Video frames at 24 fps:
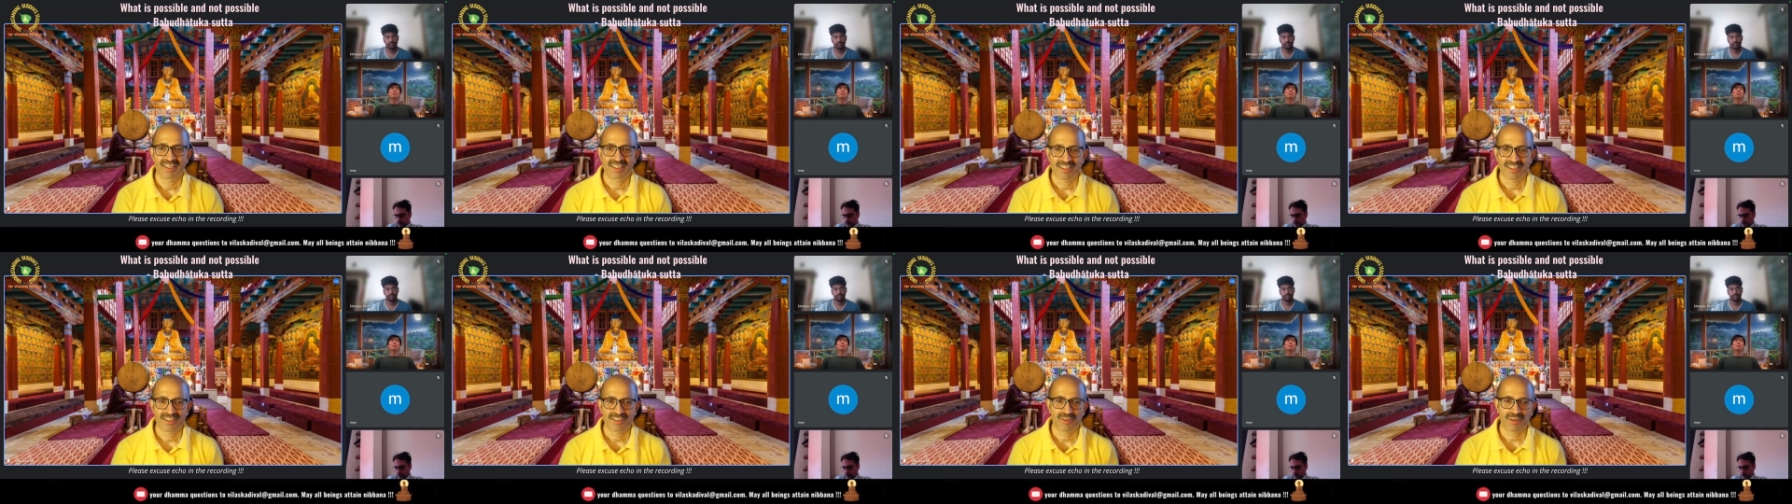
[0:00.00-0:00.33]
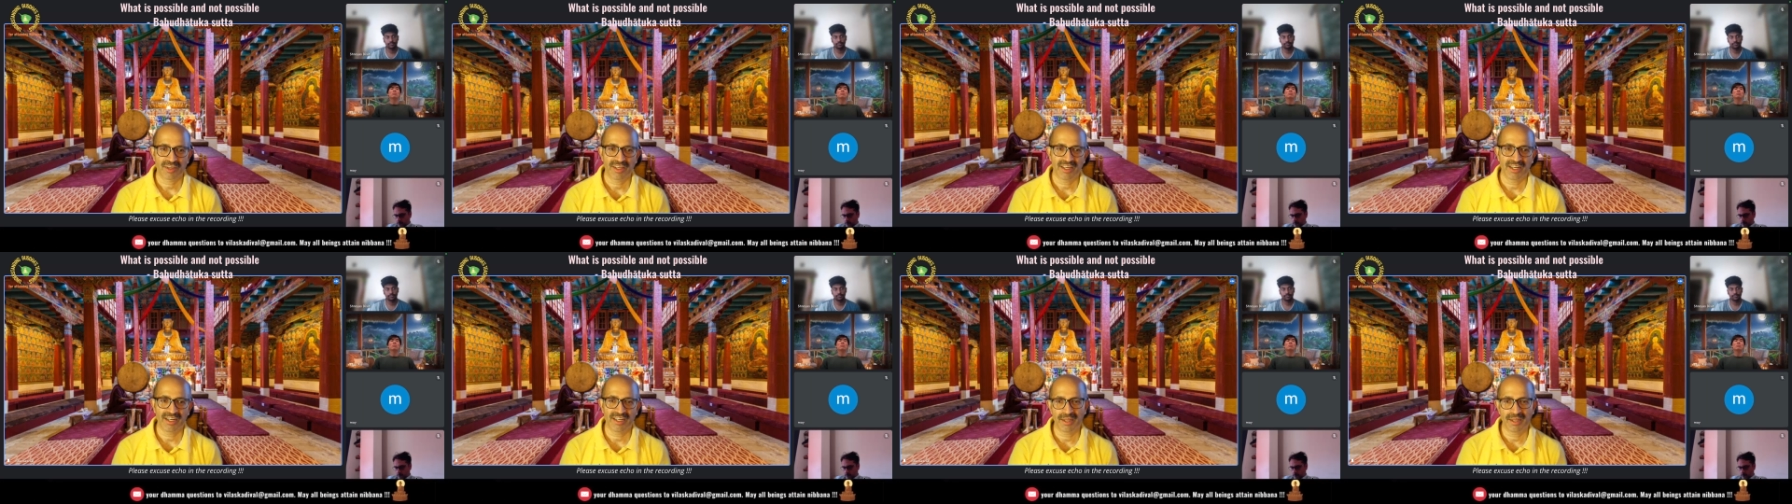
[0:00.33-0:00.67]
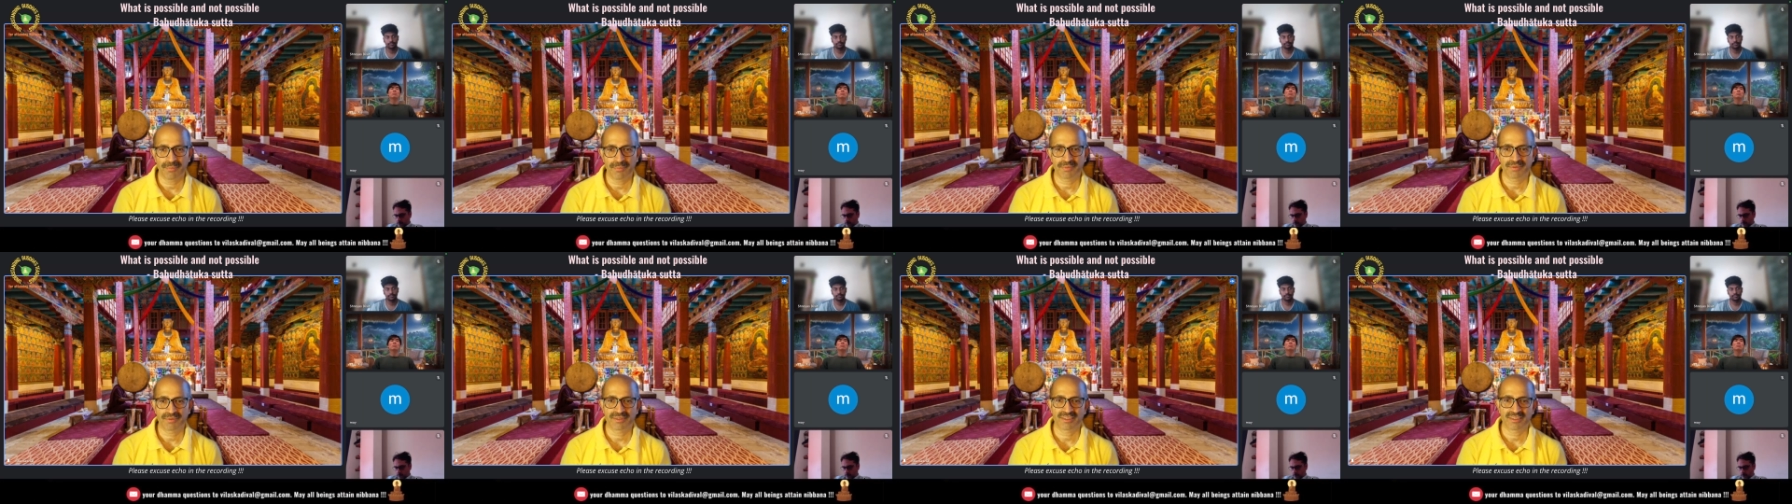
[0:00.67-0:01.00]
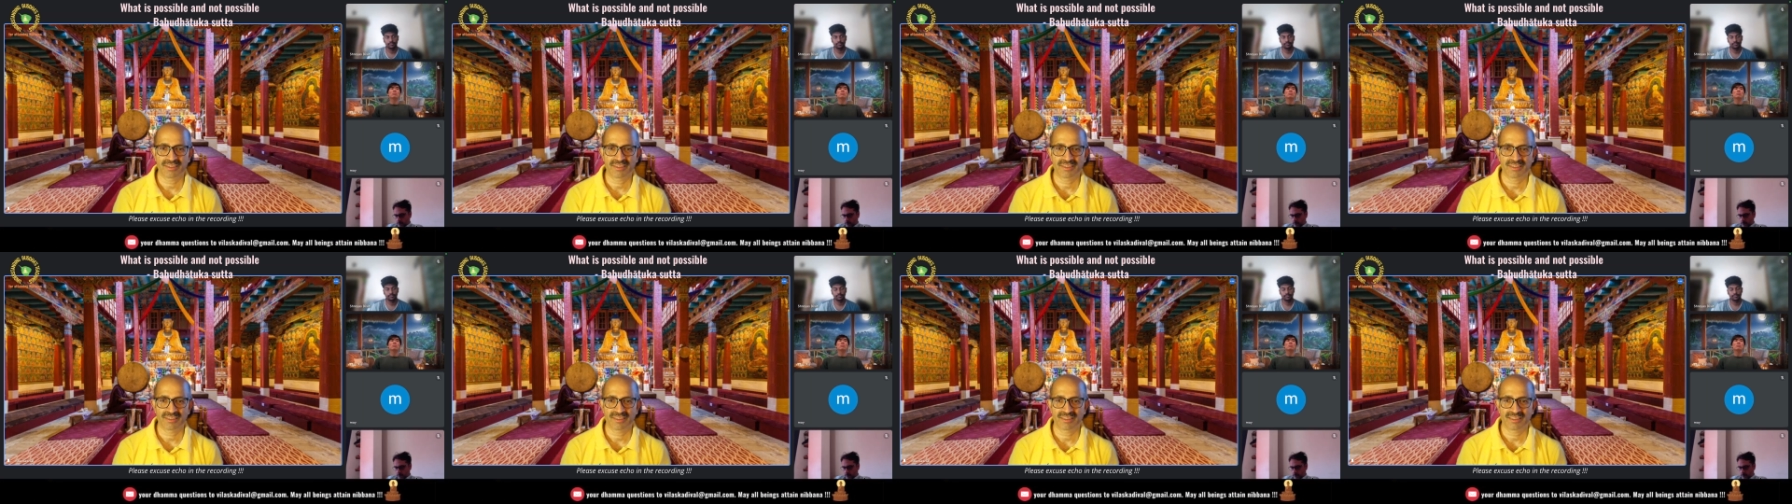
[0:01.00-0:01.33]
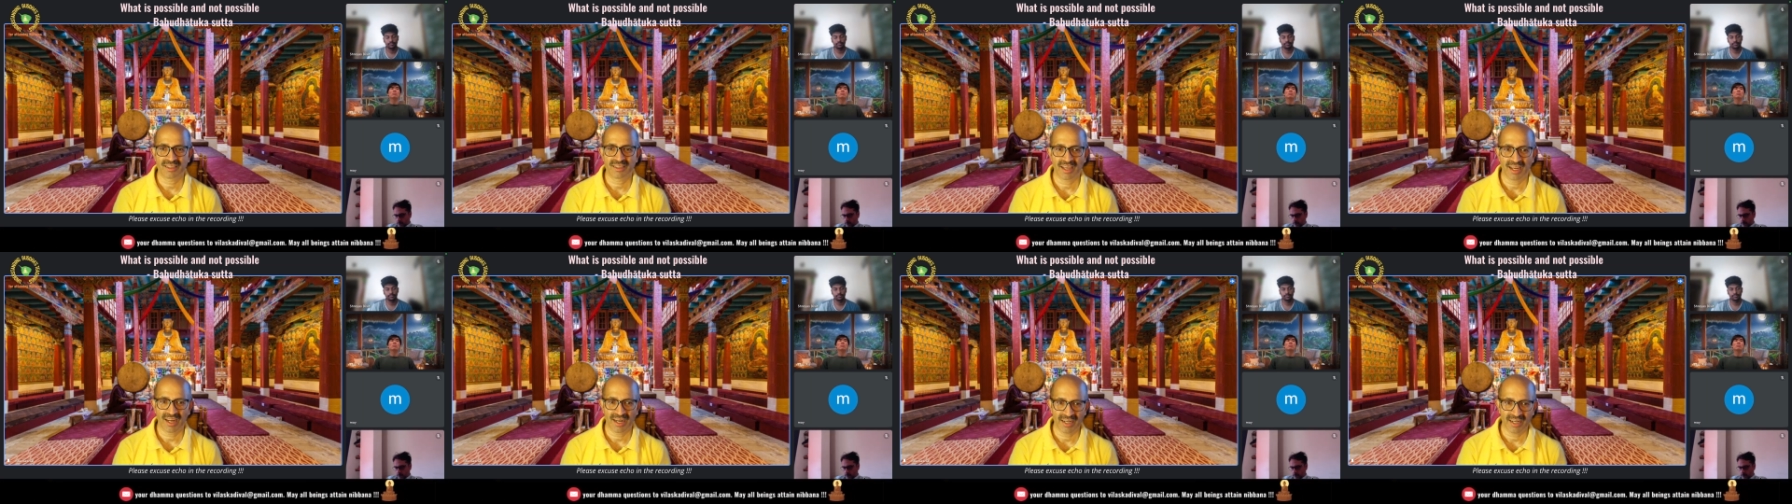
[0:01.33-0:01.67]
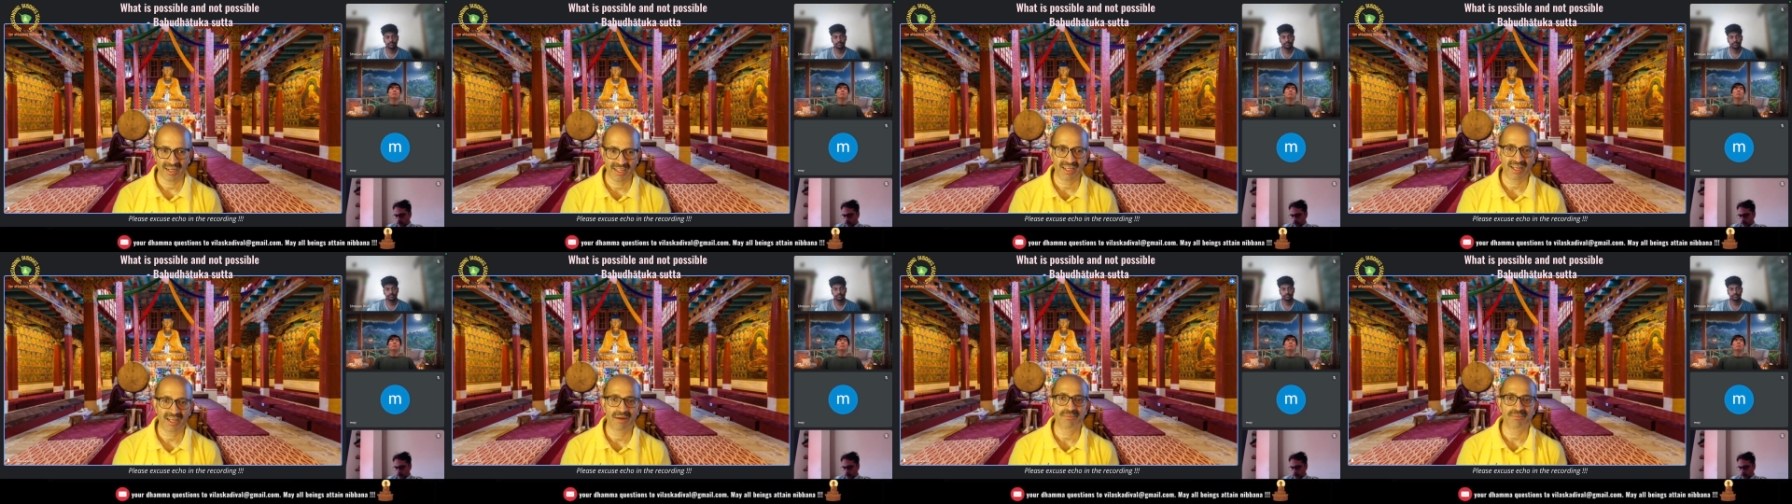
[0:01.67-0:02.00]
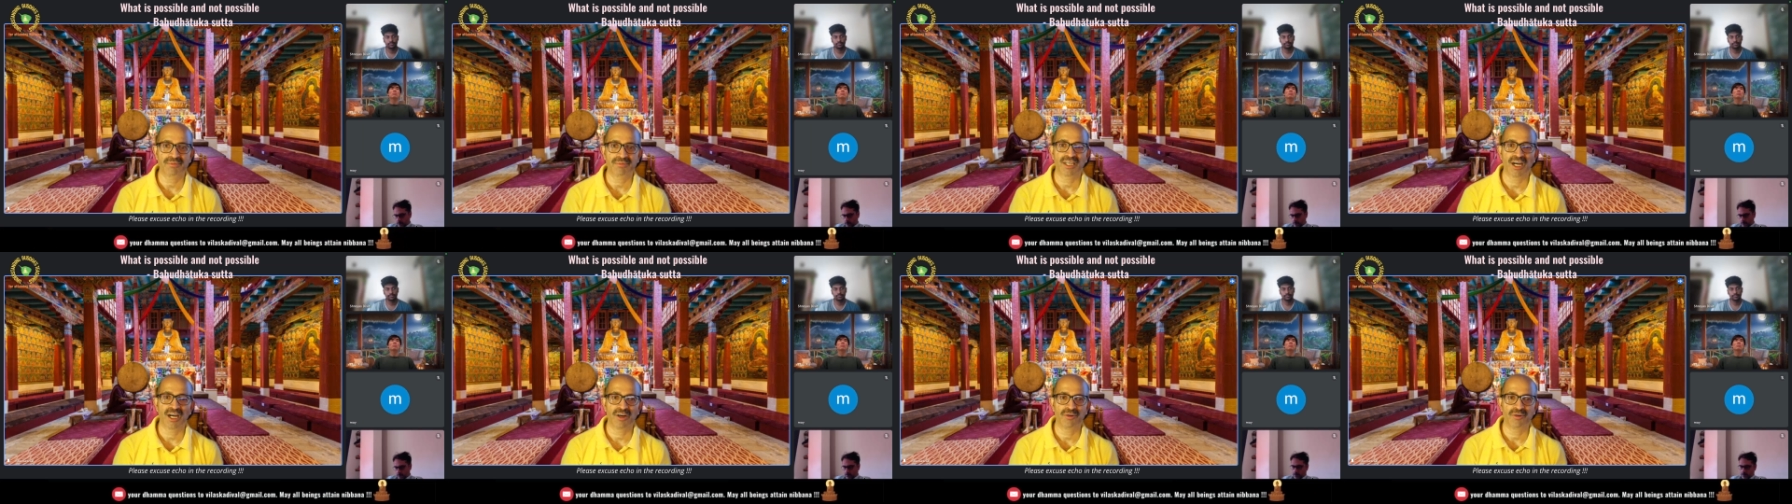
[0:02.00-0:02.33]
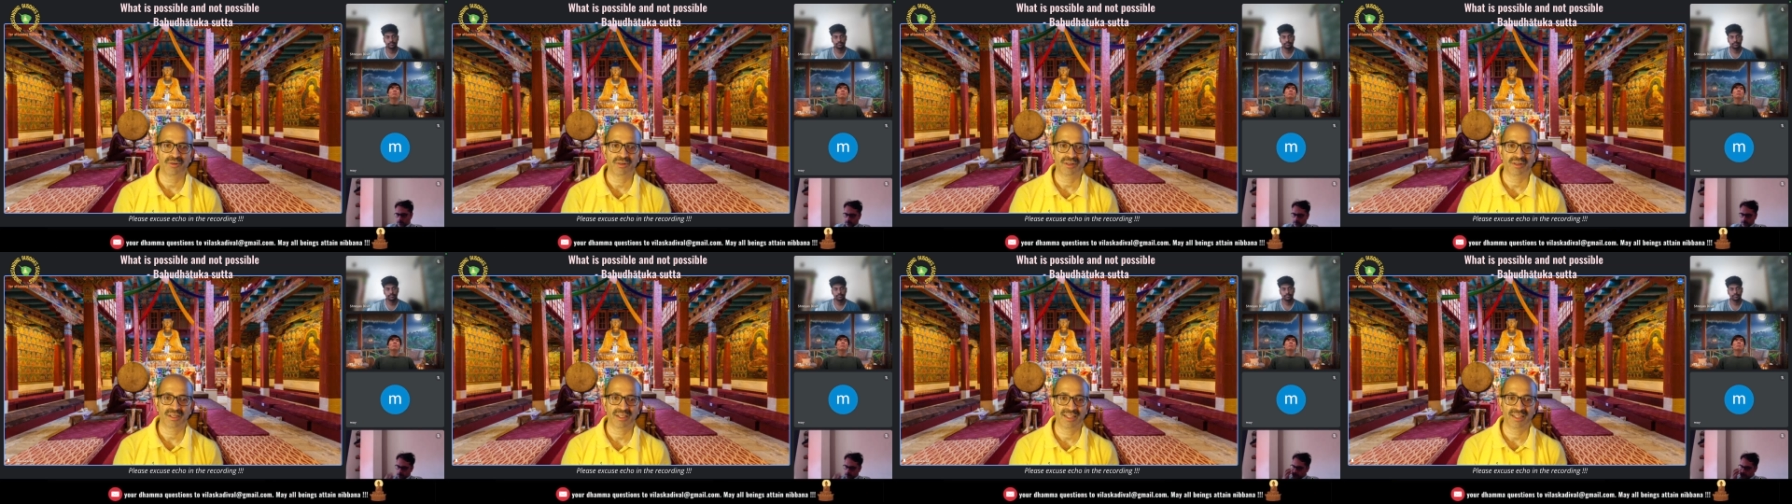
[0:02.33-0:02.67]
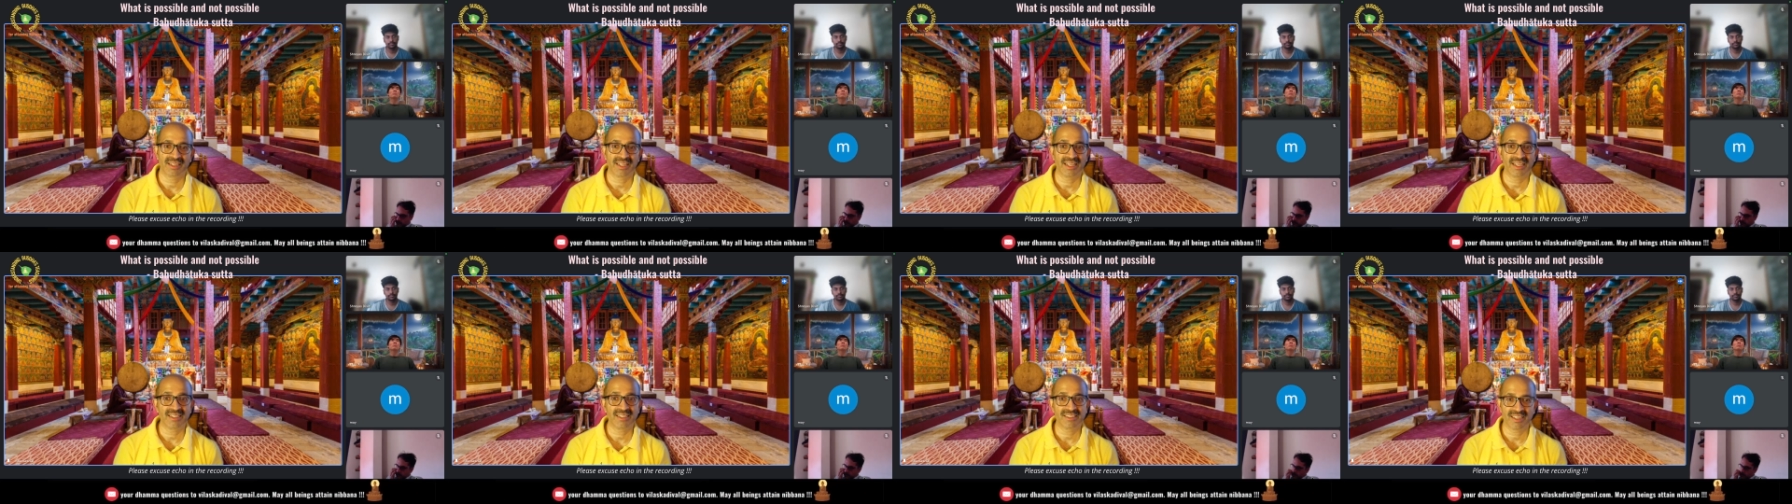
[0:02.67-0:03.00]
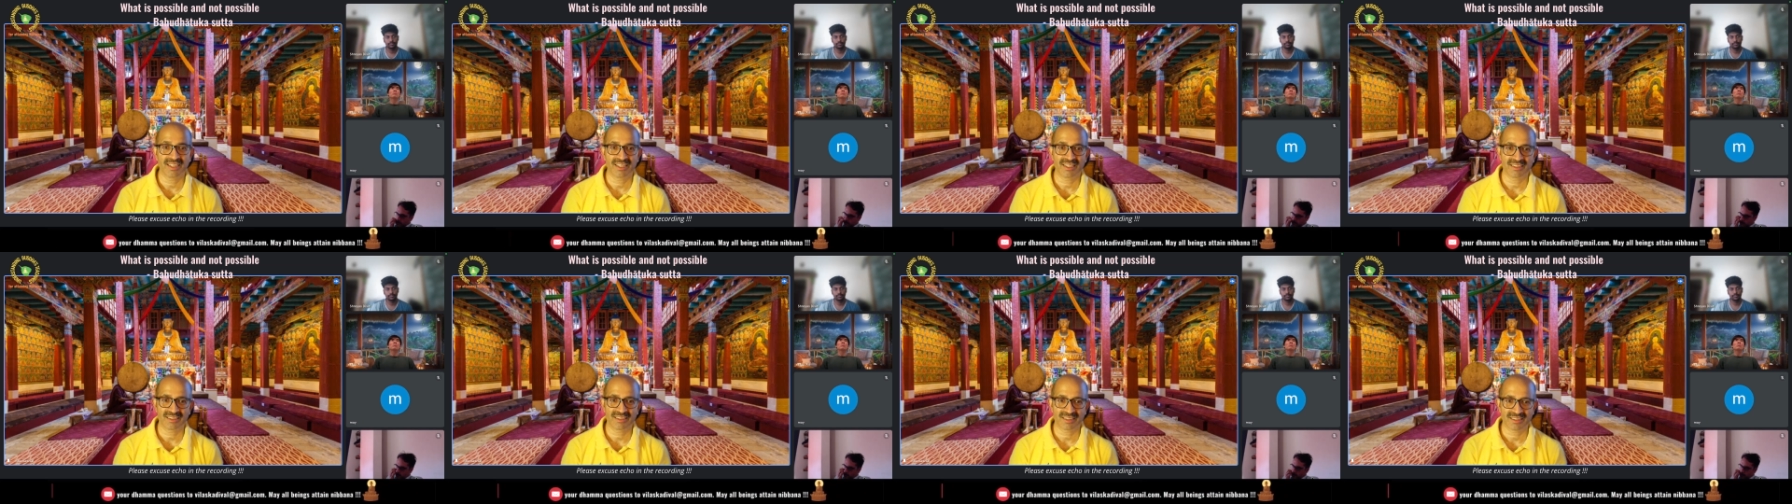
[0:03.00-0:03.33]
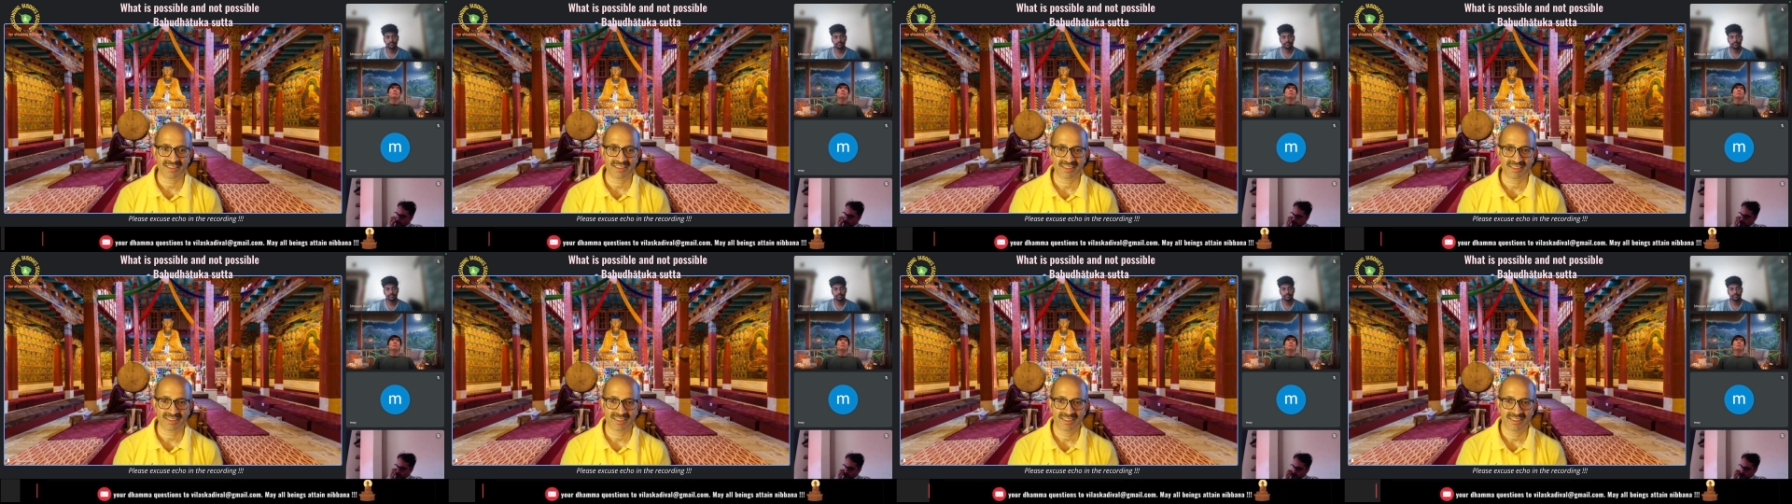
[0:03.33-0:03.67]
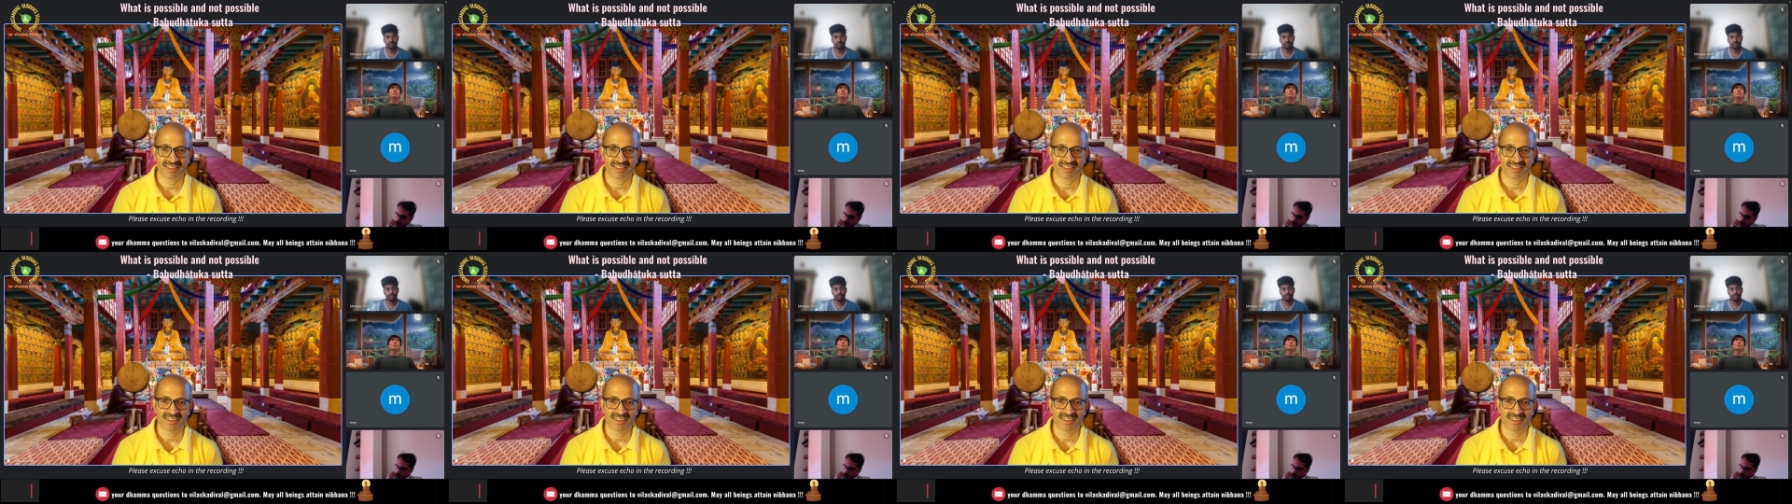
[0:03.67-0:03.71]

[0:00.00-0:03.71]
So he dips and he comes out, he thinks he is